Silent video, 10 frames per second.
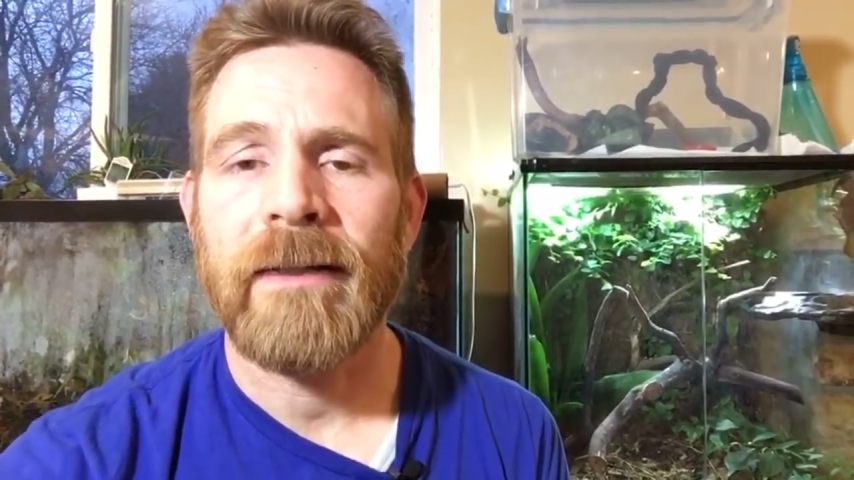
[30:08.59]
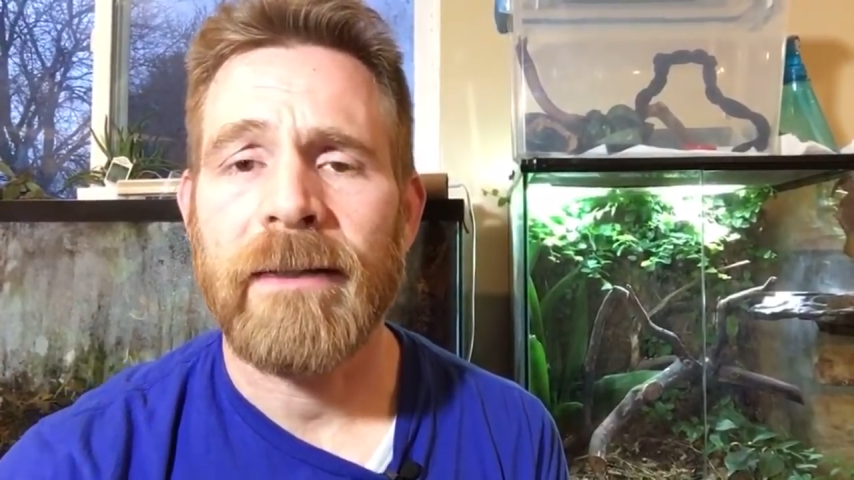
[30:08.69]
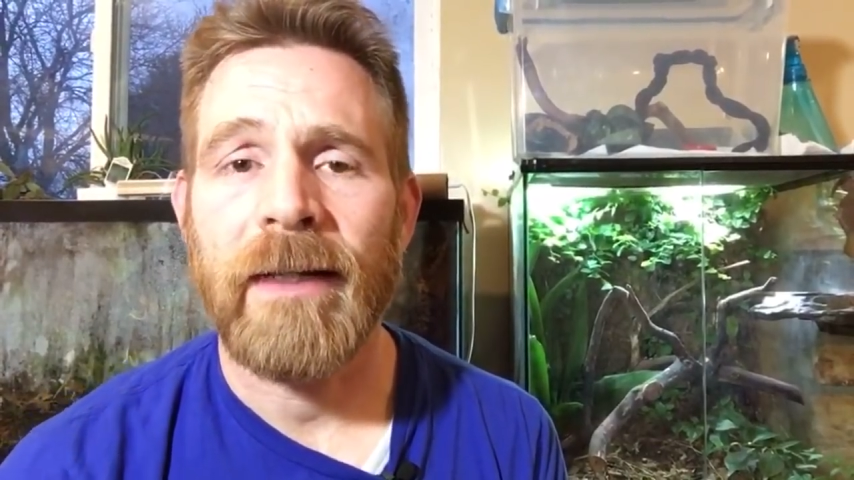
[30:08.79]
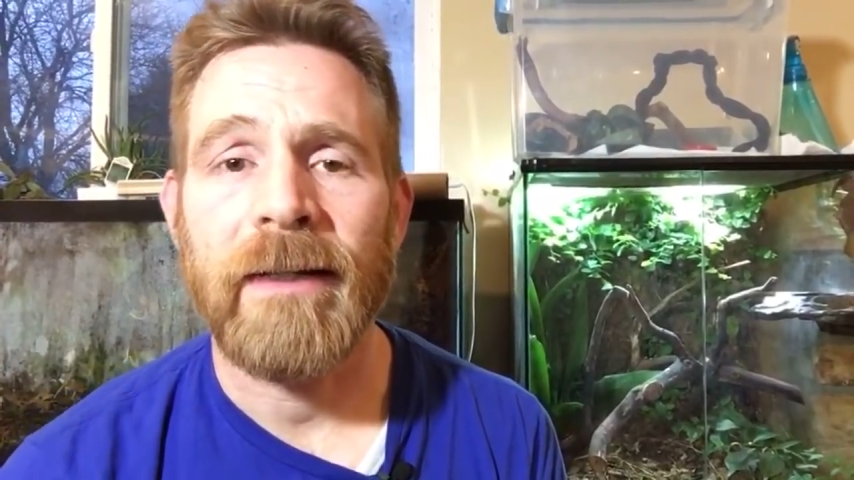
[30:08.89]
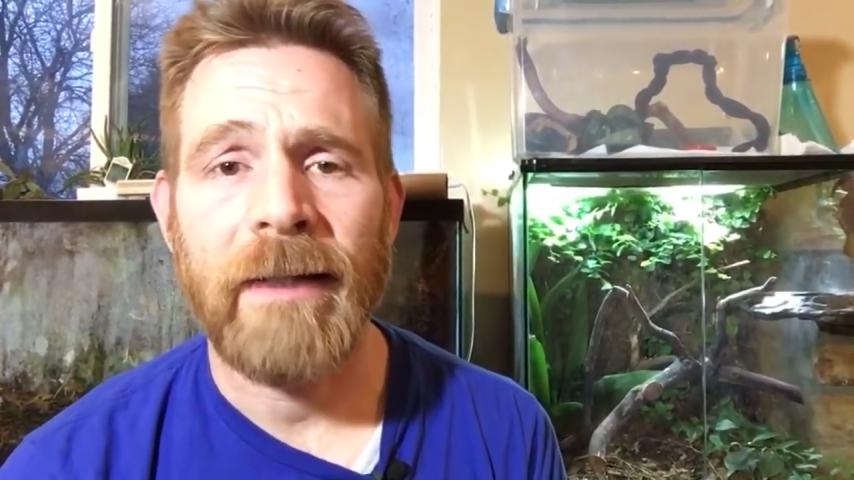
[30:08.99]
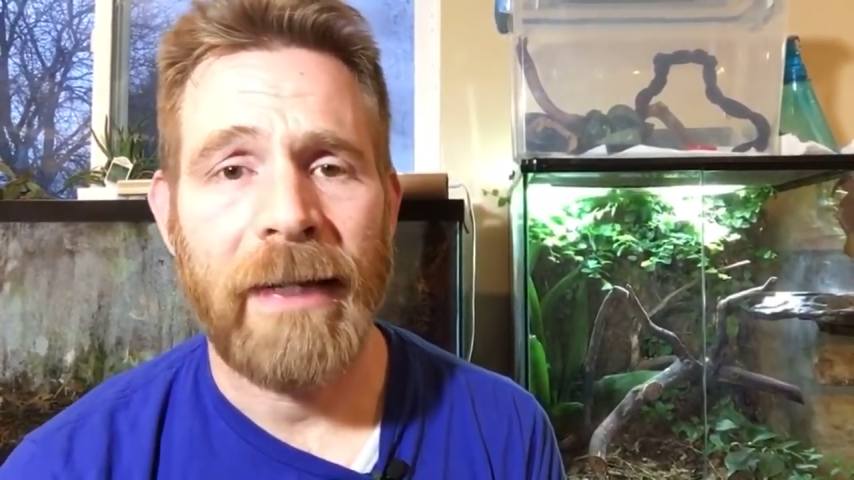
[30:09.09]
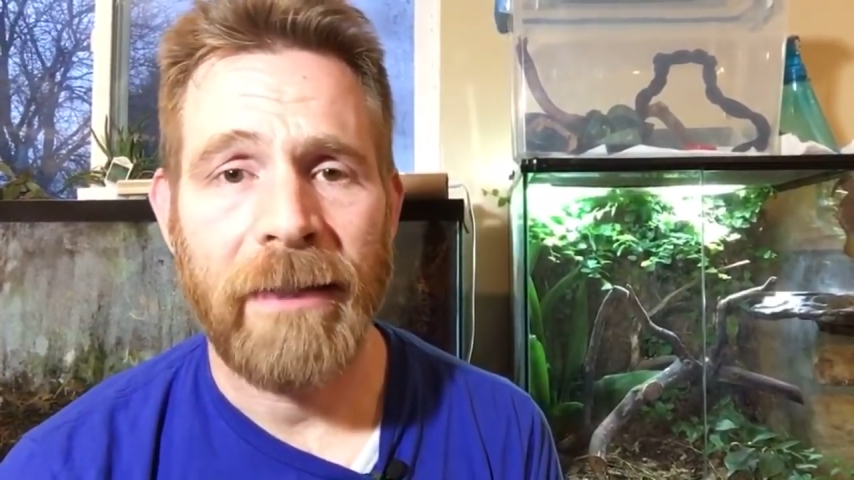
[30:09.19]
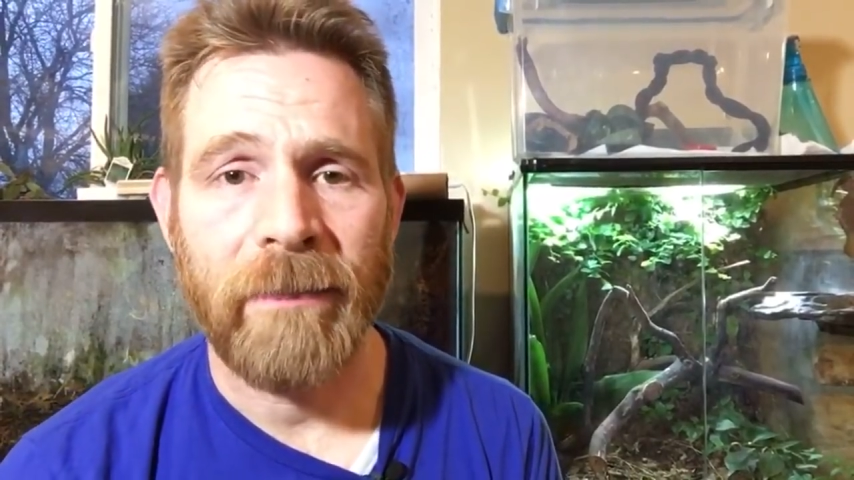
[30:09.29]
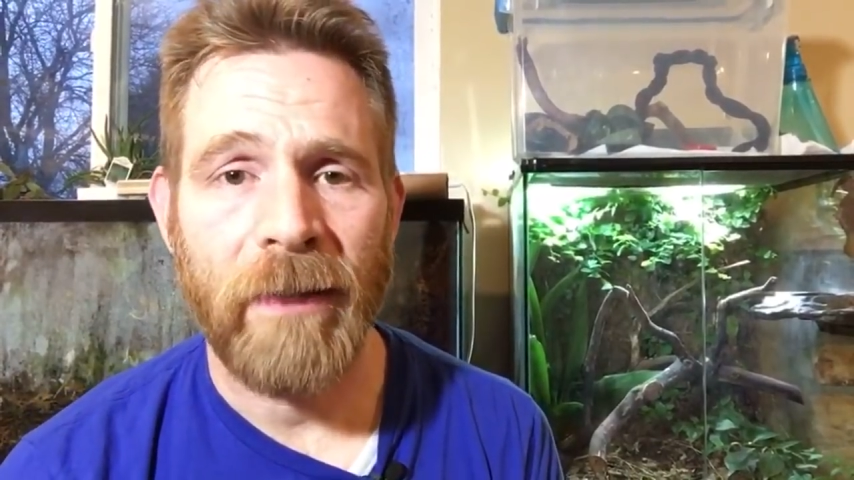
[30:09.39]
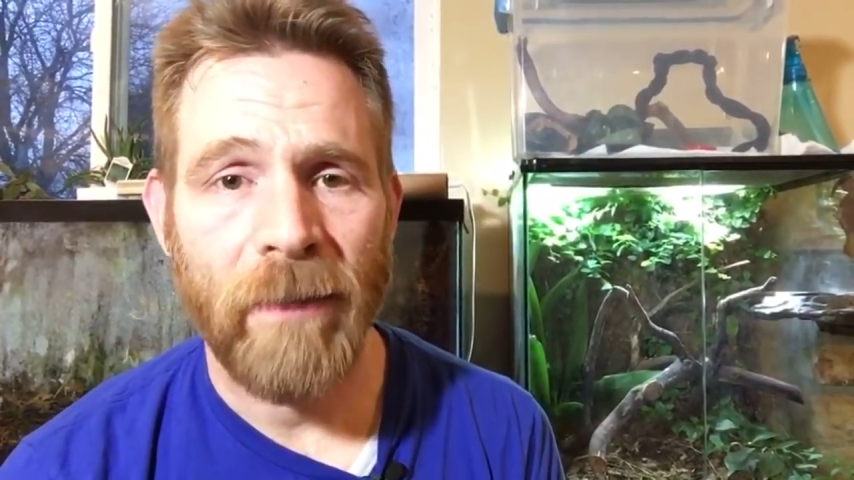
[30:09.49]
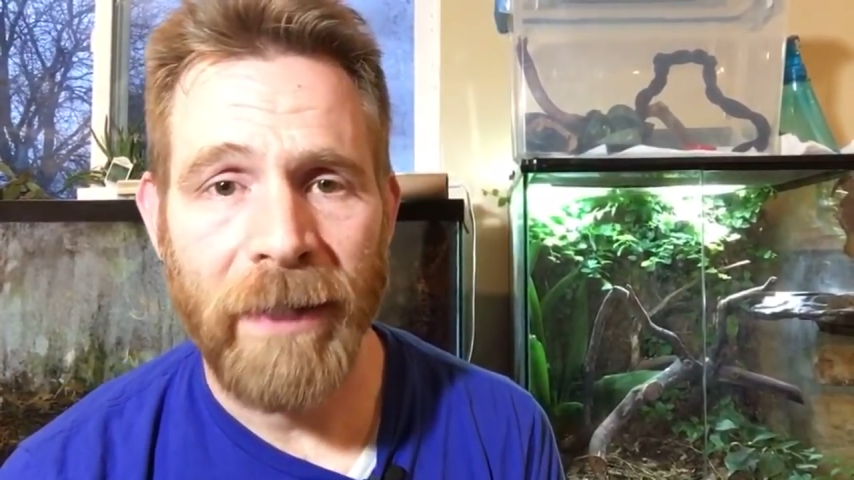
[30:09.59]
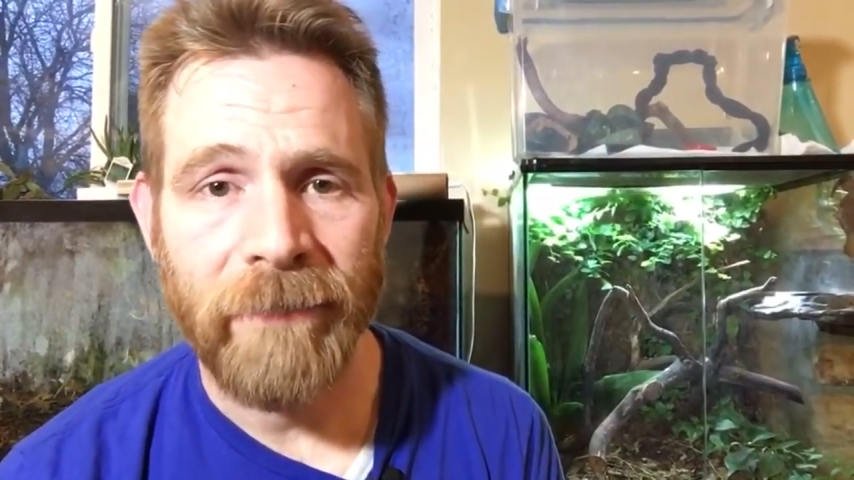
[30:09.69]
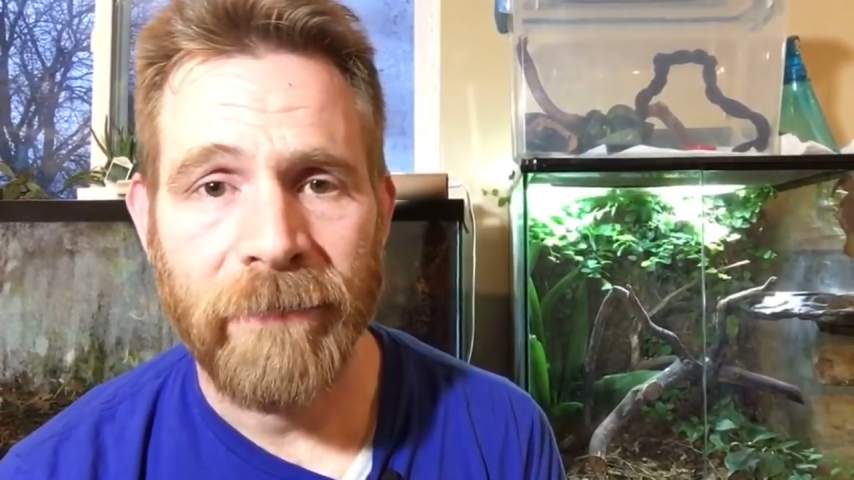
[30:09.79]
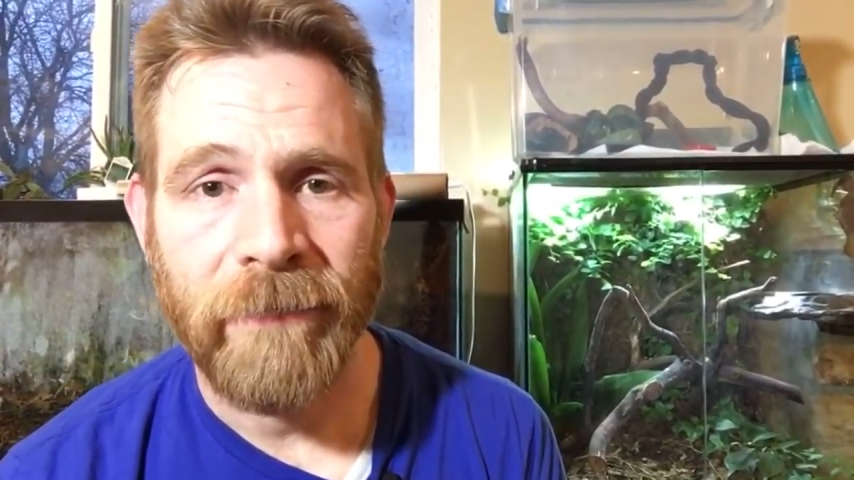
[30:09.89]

decided it hated my wife,